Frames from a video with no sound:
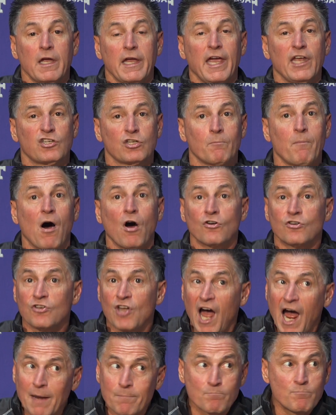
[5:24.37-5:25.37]
It's about
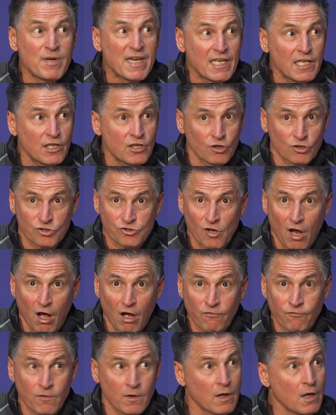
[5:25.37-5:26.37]
not beating
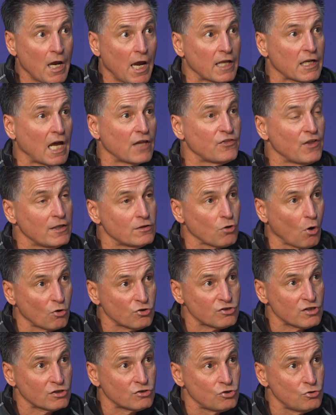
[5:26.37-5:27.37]
yourself. And I think
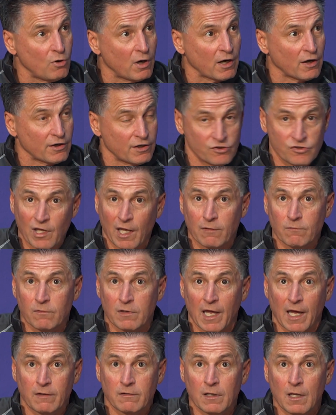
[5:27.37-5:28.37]
those are the two areas
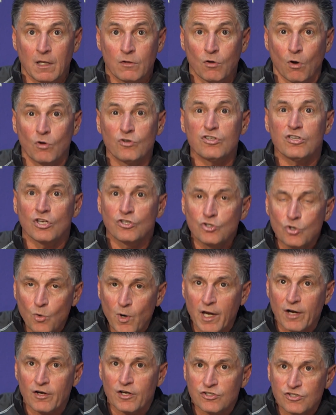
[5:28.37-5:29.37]

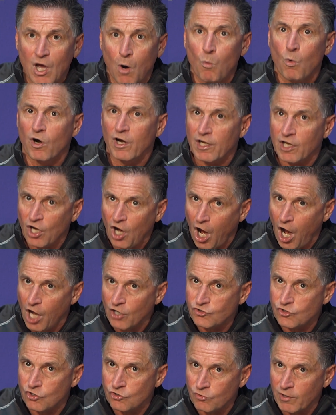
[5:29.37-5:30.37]
that we're going to
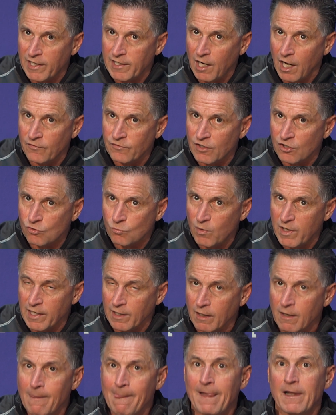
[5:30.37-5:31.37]
concentrate on this
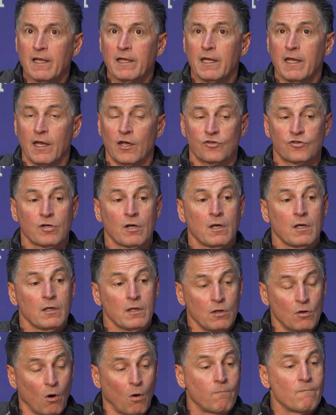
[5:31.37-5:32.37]
week is,
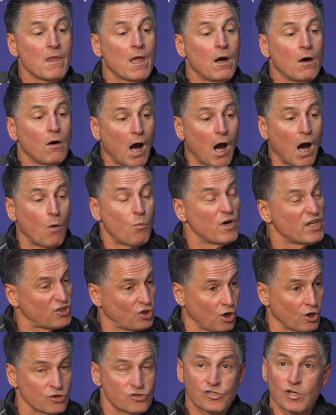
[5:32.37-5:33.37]
you know, we
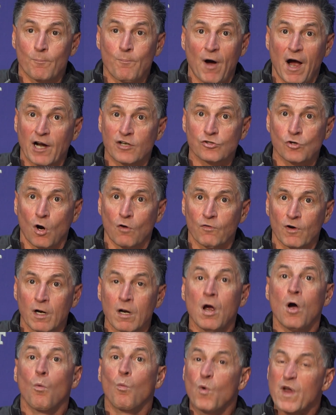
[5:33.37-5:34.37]
turned some pucks
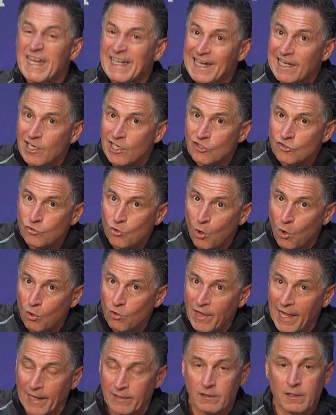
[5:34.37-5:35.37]
over. We can
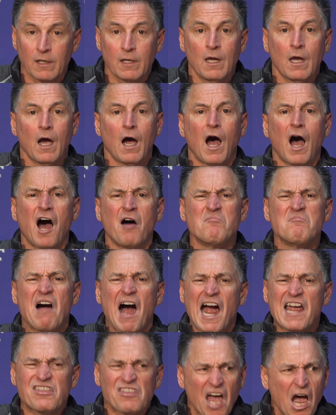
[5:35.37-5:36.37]
control that.
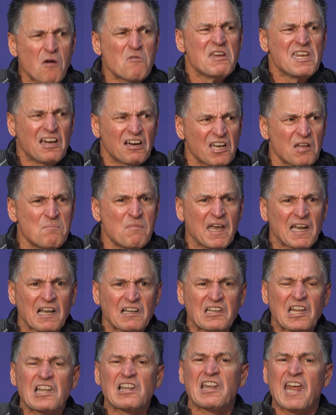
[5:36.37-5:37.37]
I thought we could have been
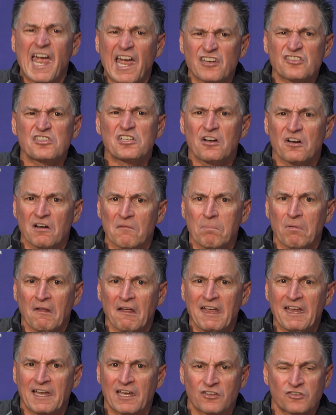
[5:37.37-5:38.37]
a little nastier to
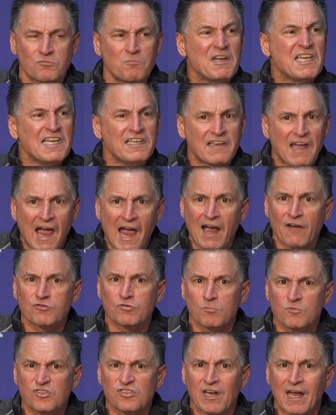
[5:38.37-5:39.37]
play against. We need to have
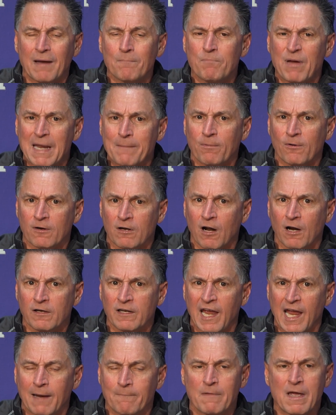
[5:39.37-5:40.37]
some sandpaper in our
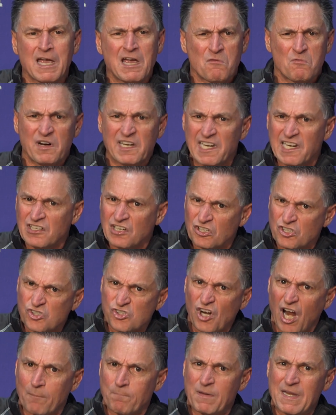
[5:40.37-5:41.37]
game. We need to
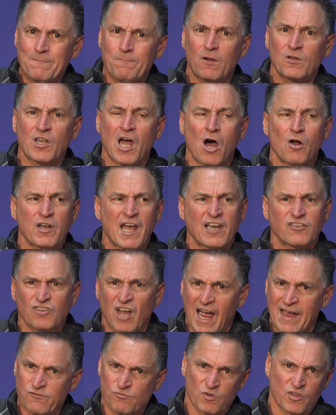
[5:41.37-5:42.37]
shut people down at
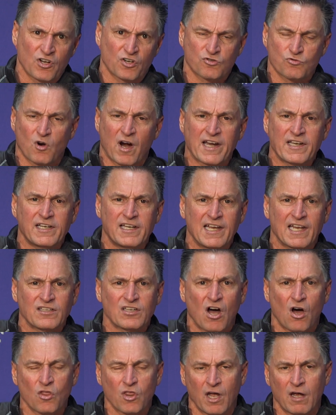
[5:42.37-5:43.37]
times when they're trying to get
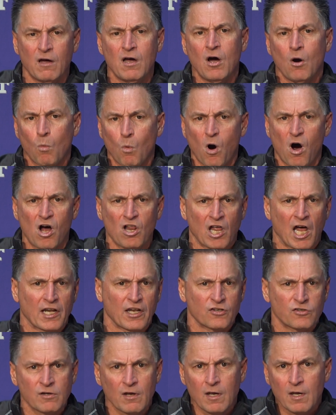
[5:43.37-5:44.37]
down the wall on
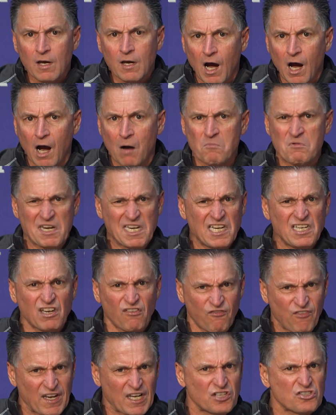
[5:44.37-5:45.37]
us. We need
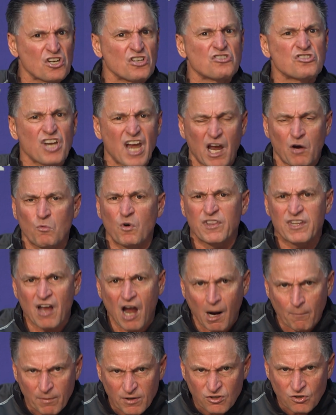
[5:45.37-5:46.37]
to finish a check when the
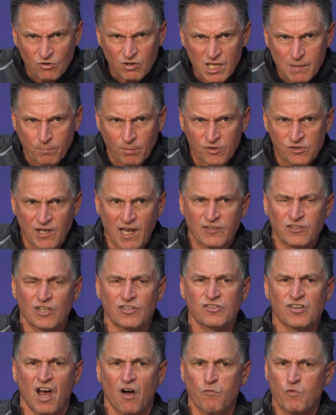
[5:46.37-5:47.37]
opportunity presents
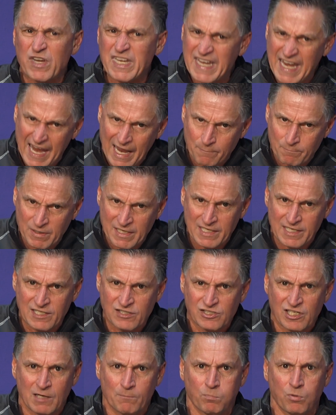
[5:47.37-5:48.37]
itself. We can't be
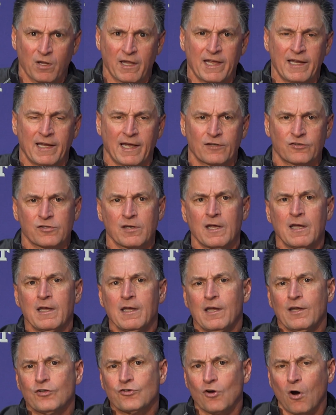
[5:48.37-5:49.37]
easy to play against.
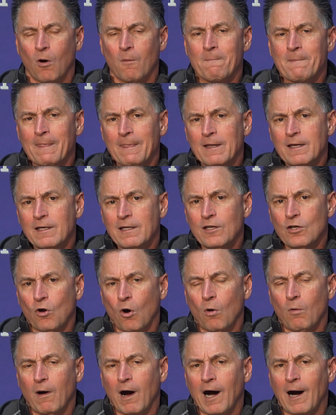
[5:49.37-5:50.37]
So, you
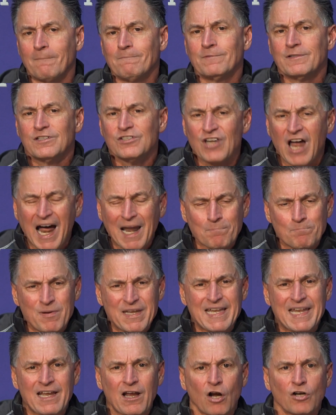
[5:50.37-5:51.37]
know, not
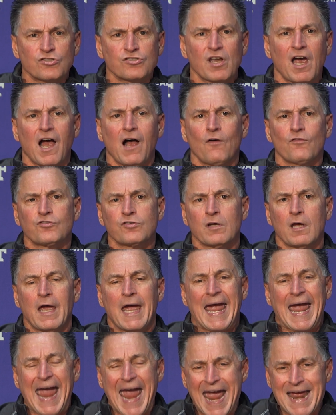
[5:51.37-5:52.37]
beating ourselves
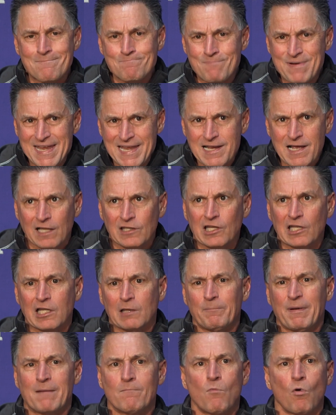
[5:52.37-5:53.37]
and being a
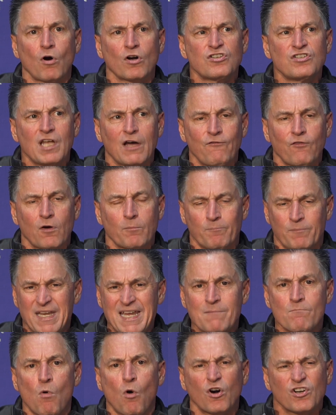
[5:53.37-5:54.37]
little bit more
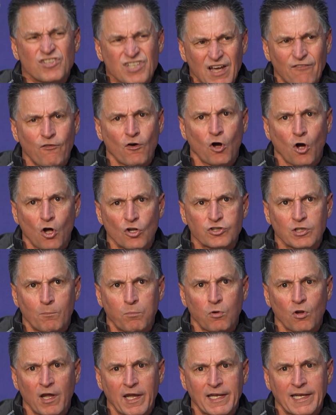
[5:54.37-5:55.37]
difficult to
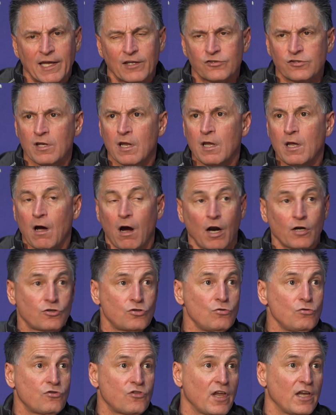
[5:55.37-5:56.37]
play against are
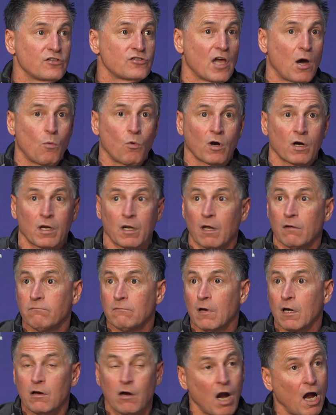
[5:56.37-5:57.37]
two things that we're going to
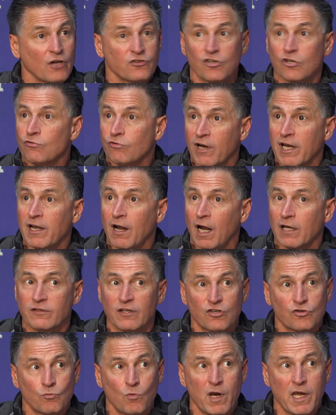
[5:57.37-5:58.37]
concentrate on
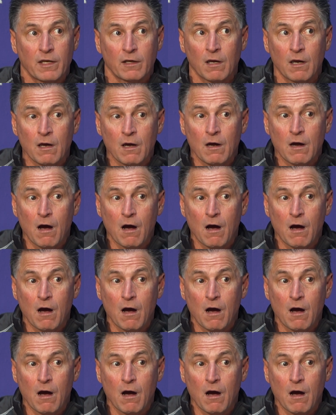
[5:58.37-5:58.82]
this week.